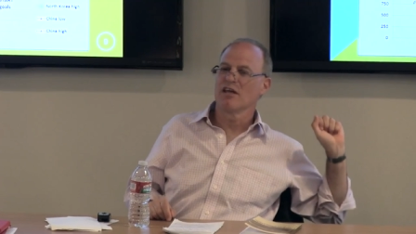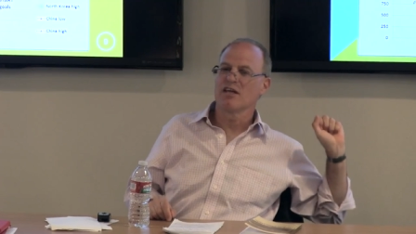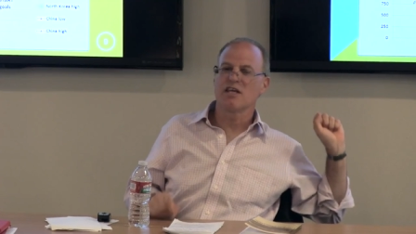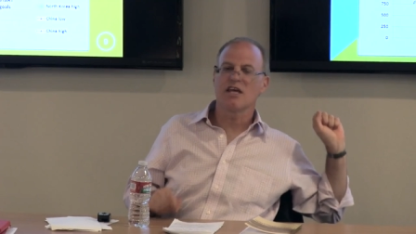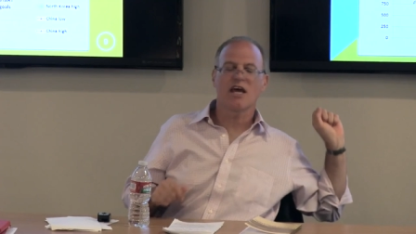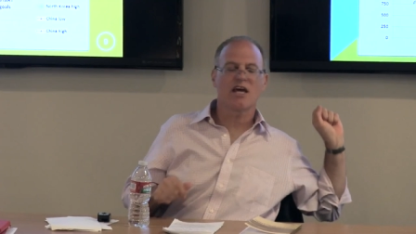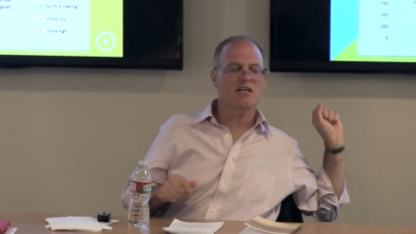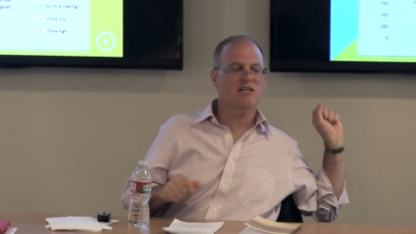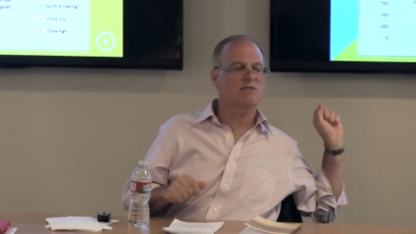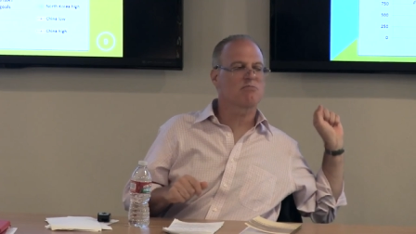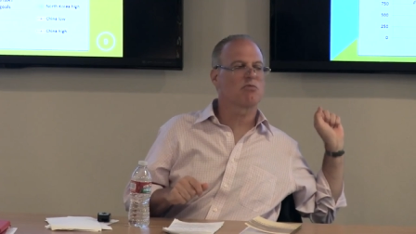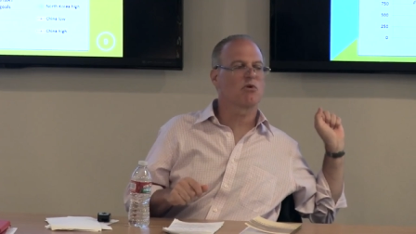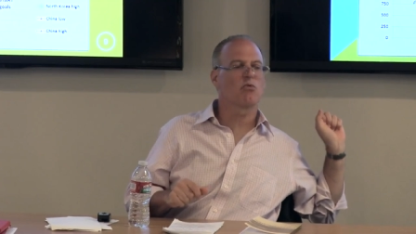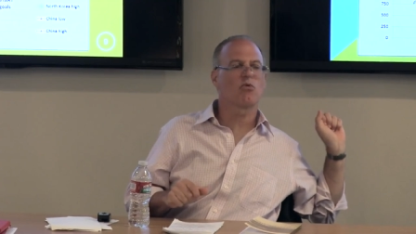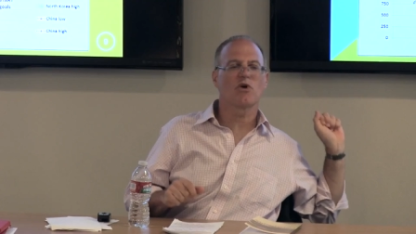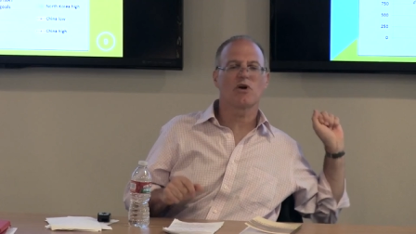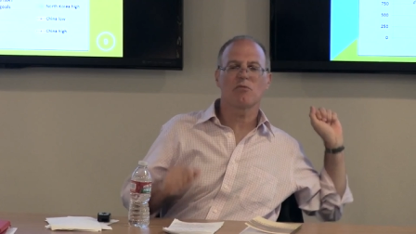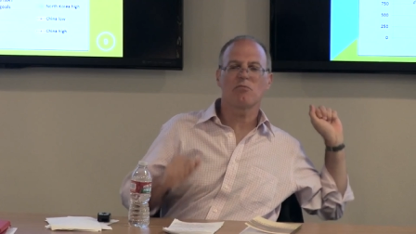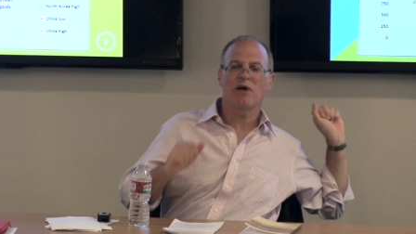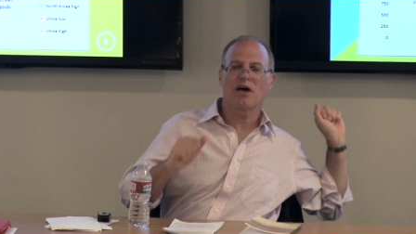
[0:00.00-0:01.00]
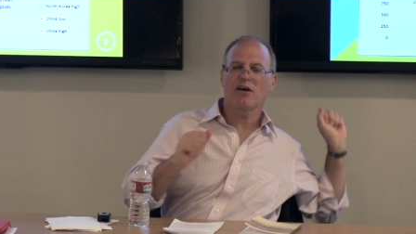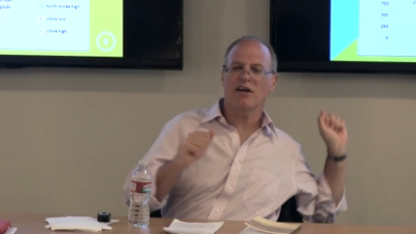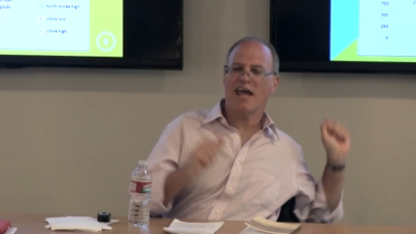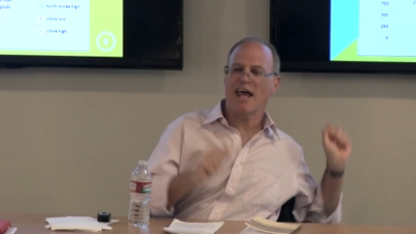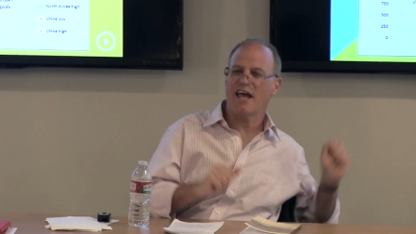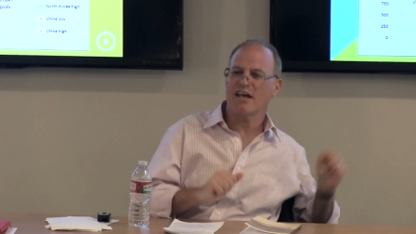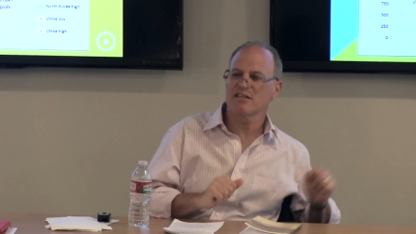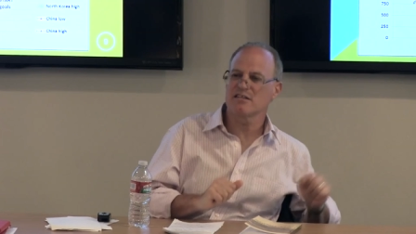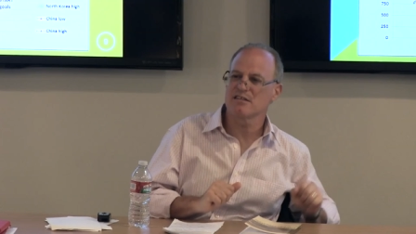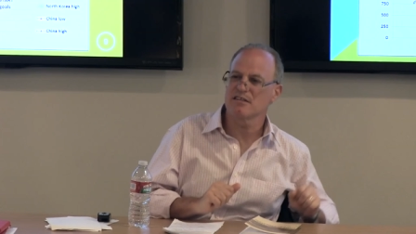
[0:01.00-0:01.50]
Yes, but what about
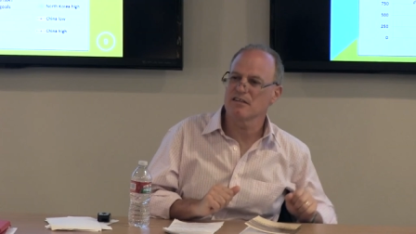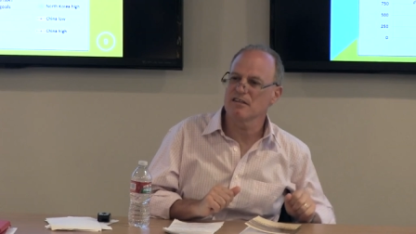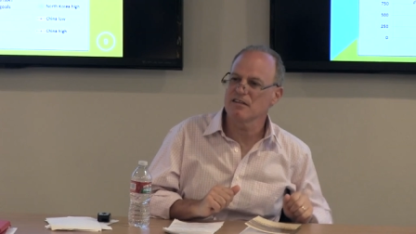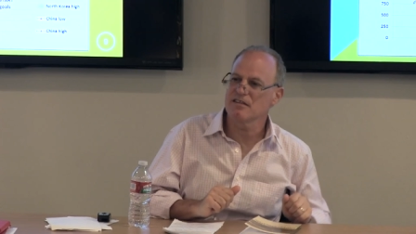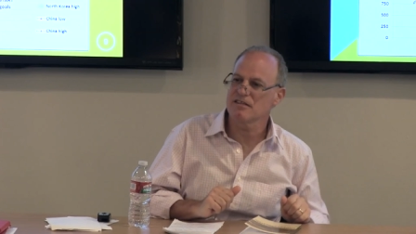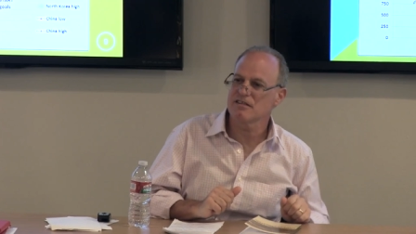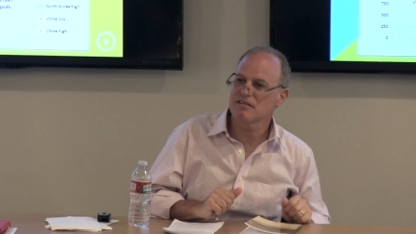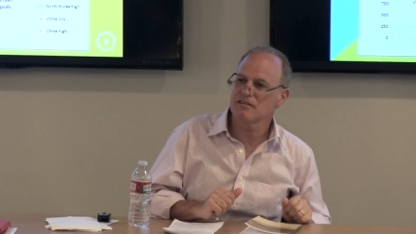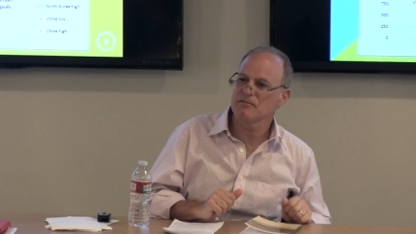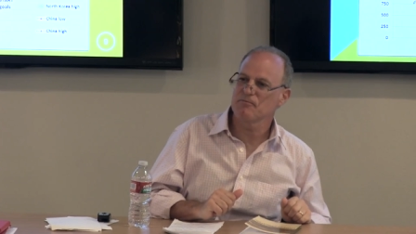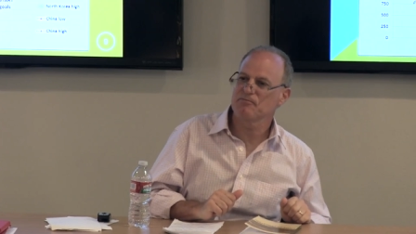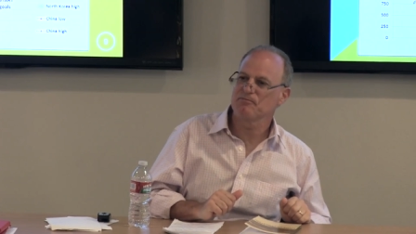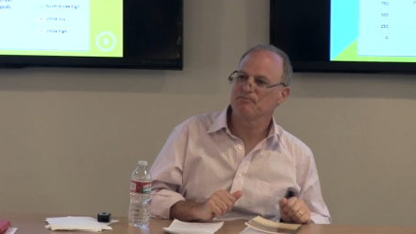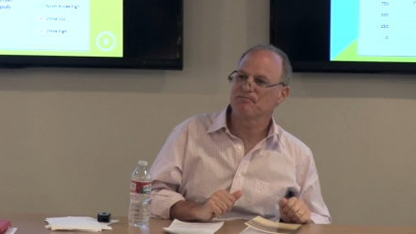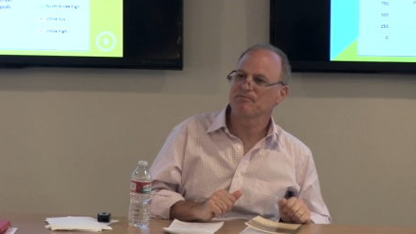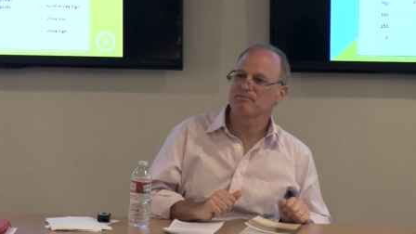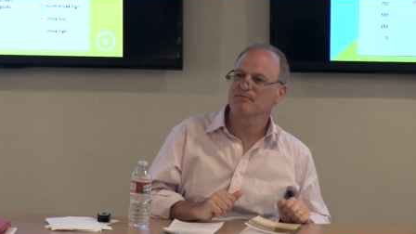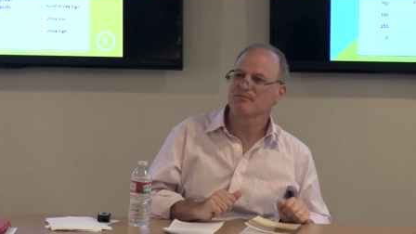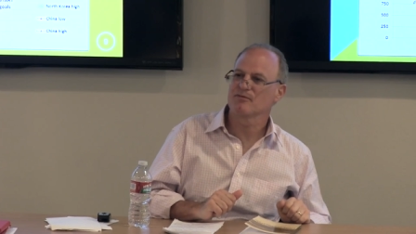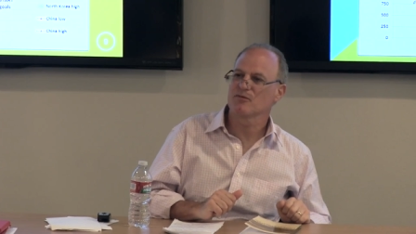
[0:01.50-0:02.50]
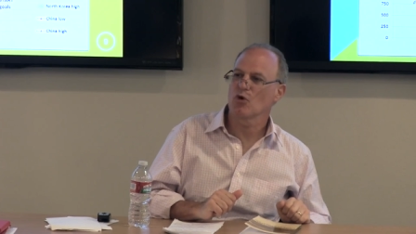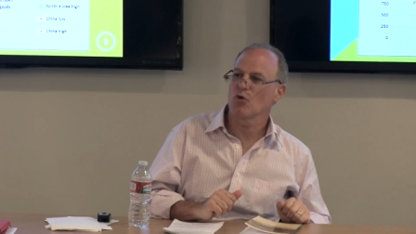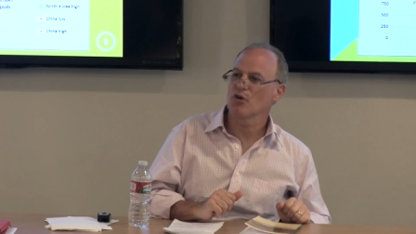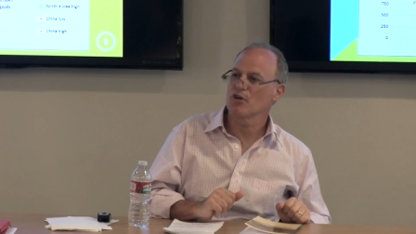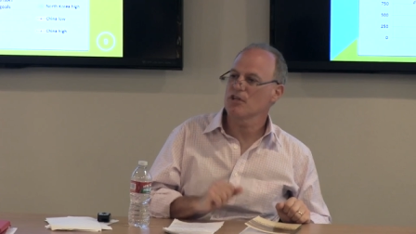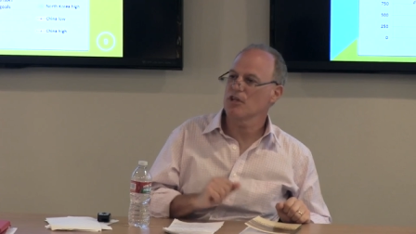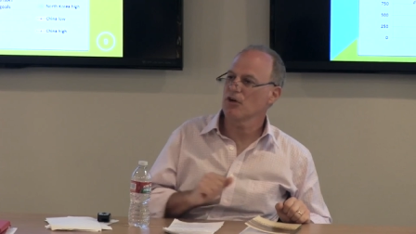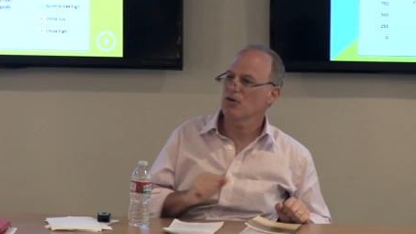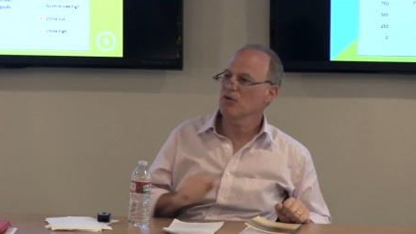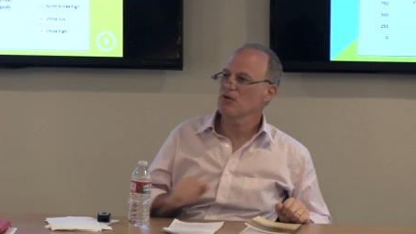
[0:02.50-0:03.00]
accidents
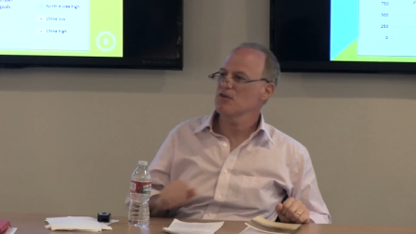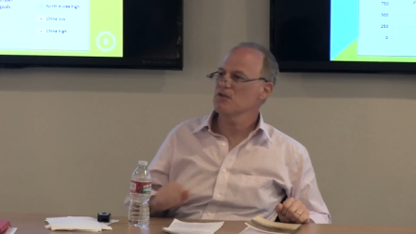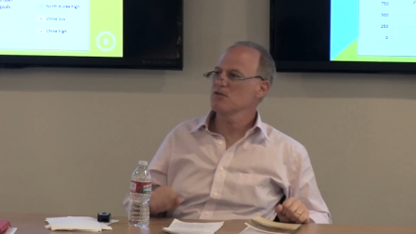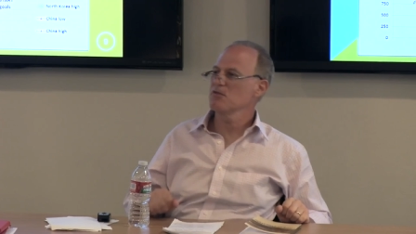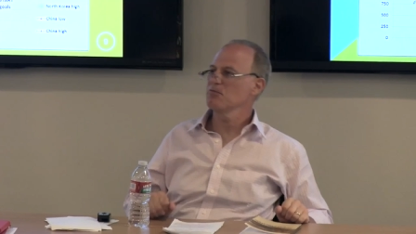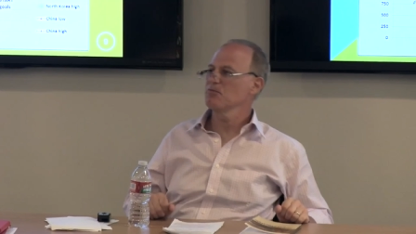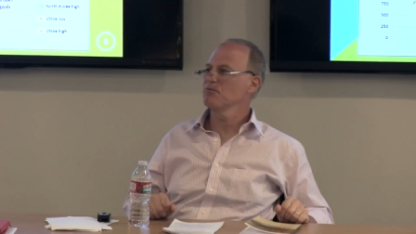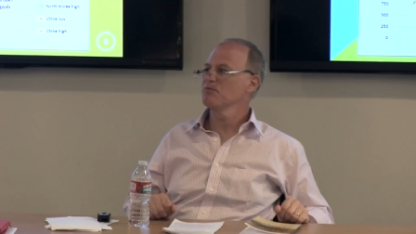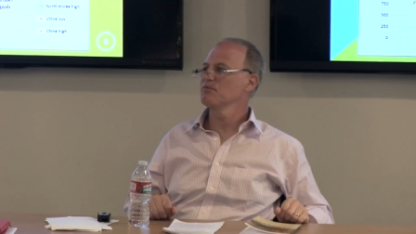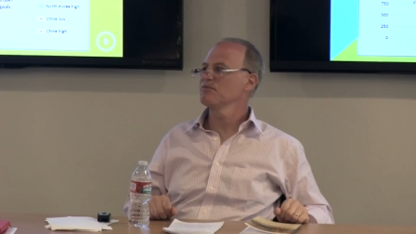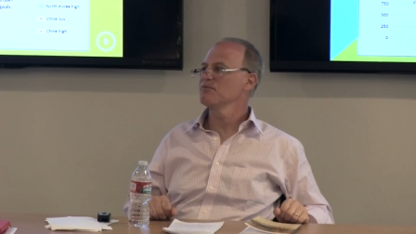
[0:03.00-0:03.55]
or terrorism?